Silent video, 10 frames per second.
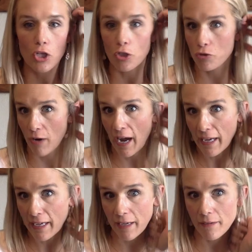You're
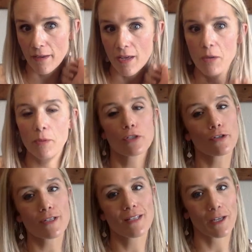tracking, but you're
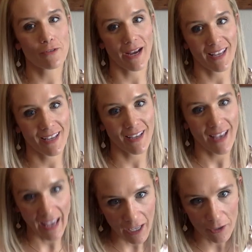just not tracking
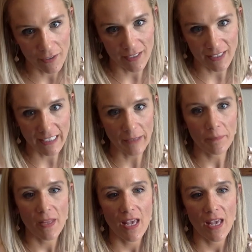accurately.